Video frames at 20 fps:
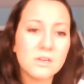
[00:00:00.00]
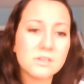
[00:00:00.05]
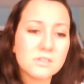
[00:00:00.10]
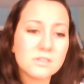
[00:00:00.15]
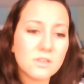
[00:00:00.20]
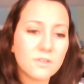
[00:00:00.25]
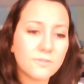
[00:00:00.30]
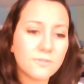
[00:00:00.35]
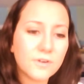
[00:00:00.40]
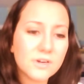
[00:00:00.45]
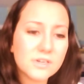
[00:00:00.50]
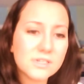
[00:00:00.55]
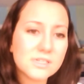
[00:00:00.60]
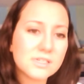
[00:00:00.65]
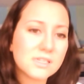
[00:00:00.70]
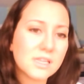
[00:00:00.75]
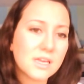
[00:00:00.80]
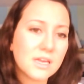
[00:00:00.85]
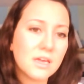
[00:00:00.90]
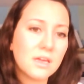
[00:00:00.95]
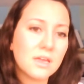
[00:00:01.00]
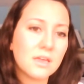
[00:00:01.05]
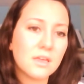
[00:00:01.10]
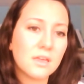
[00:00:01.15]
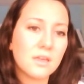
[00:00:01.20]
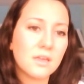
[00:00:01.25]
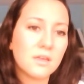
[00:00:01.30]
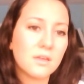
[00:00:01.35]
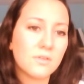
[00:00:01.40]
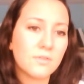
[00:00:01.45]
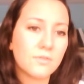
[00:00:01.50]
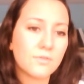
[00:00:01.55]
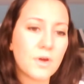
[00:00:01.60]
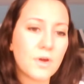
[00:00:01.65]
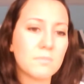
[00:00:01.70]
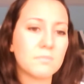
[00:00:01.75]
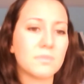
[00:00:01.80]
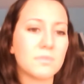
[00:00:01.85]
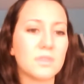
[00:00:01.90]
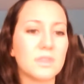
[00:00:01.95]
So the first thing
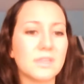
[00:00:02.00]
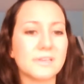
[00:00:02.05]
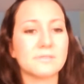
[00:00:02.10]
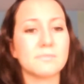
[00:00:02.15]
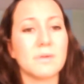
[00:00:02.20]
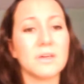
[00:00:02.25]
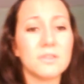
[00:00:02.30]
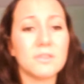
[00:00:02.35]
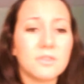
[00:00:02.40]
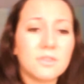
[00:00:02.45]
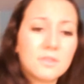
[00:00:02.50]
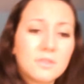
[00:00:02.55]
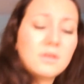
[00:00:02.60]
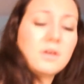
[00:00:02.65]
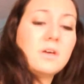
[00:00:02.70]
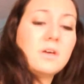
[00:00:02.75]
from this month